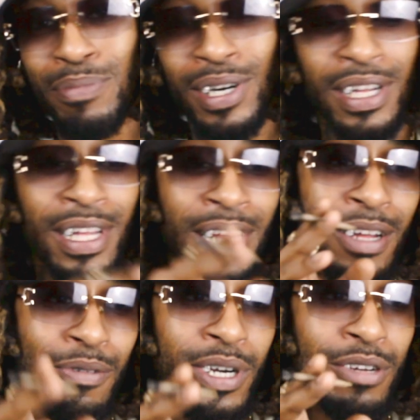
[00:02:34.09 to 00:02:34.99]
But
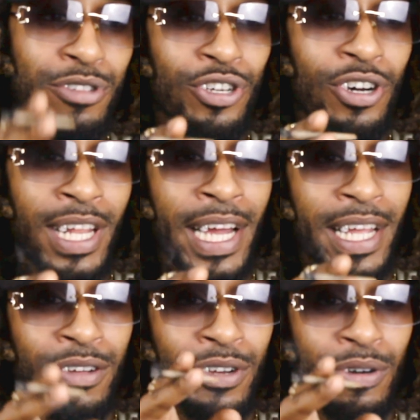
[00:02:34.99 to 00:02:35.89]
real talk,
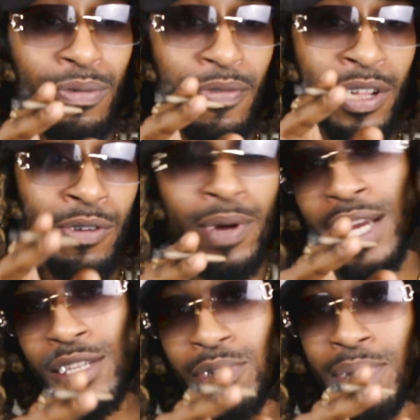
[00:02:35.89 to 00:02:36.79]
like, you know, Lil
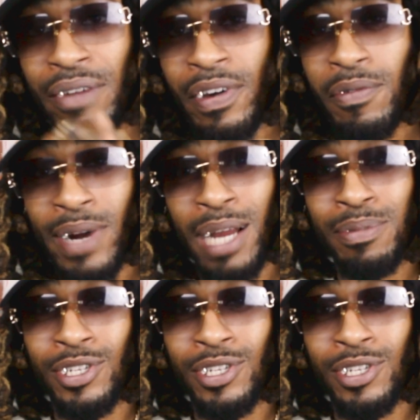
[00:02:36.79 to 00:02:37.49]
Wayne's one of my favorite rappers.